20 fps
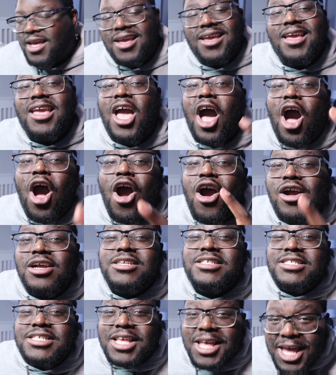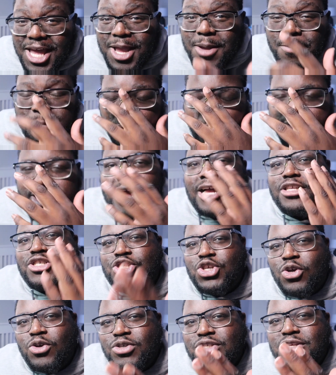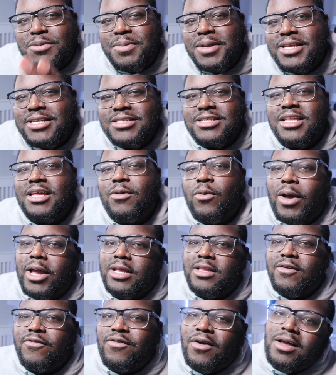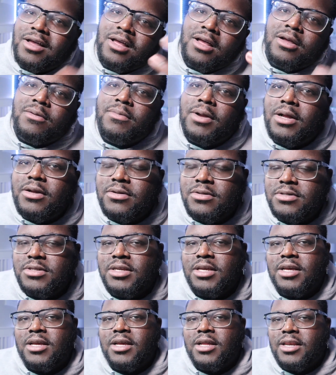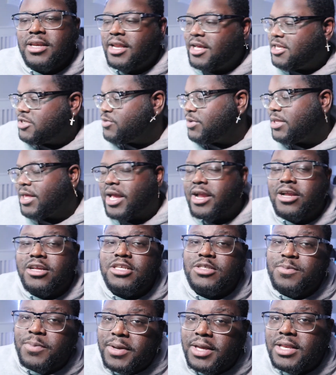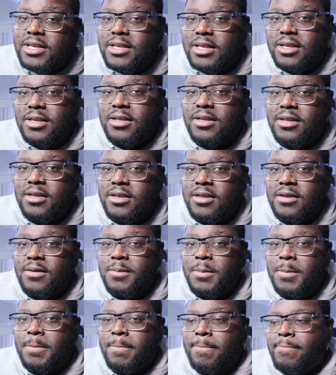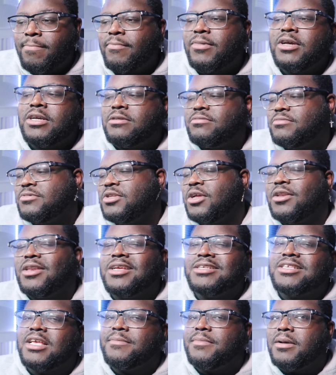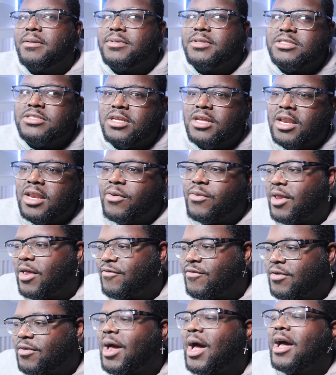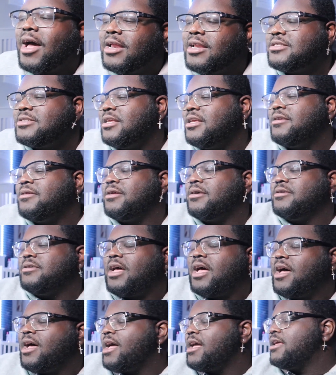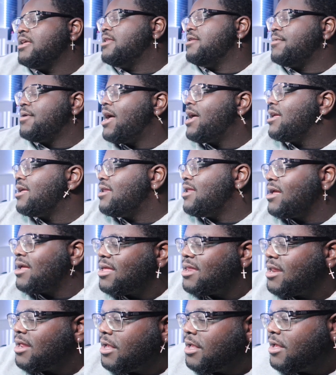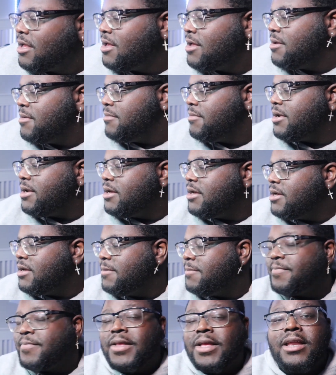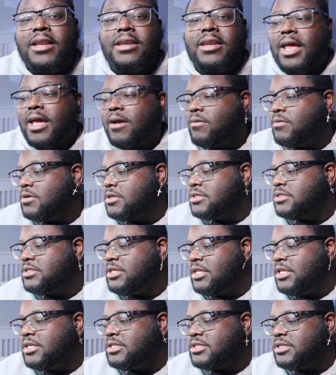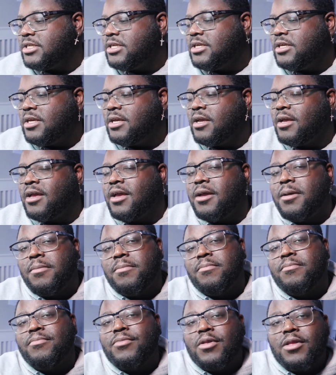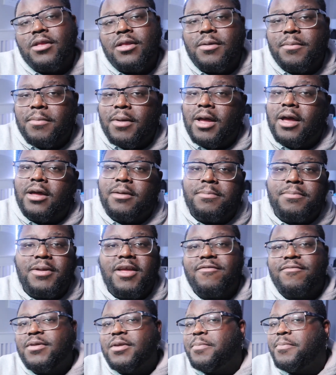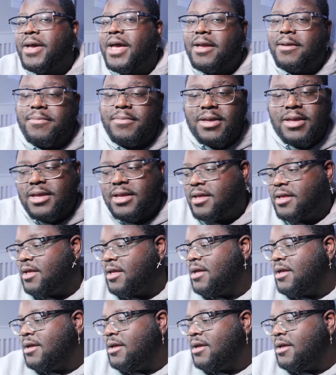Y'all are asleep, bro. Y'all choose to be asleep. Wake the fuck up, bro. Niggas really out here spitting. But, you know, niggas ain't mumbling, so y'all don't really follow. I understand, though. I get it, bro. But, that was DDG and BFB the Pac-Man.